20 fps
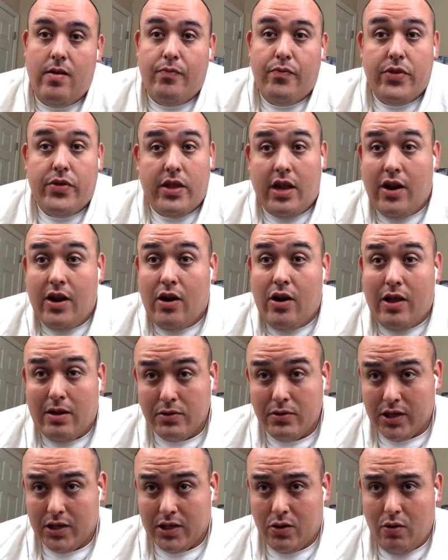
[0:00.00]
that was a
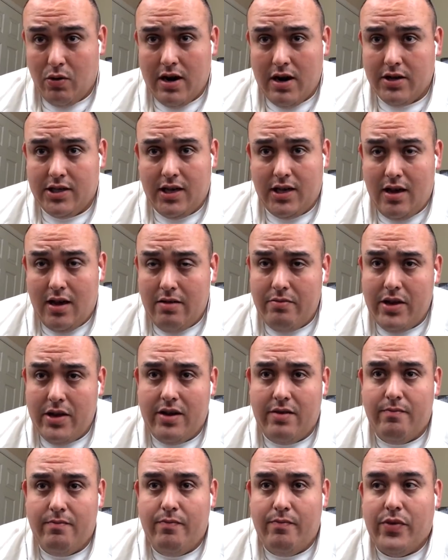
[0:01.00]
square sub, and
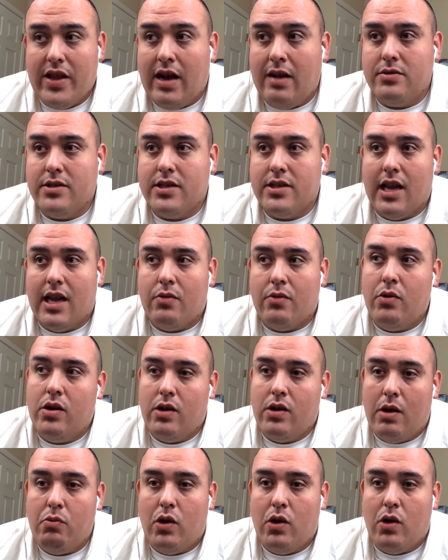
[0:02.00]
I was like, well, I
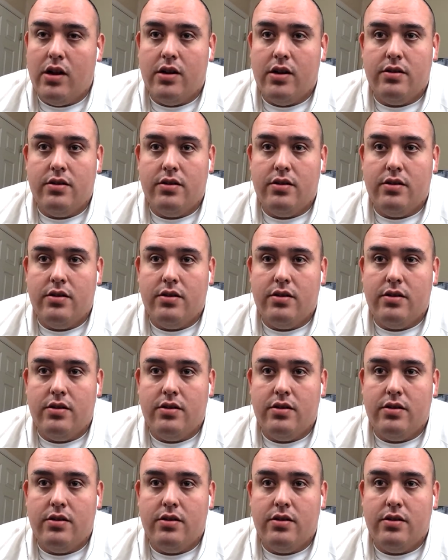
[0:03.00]
want to,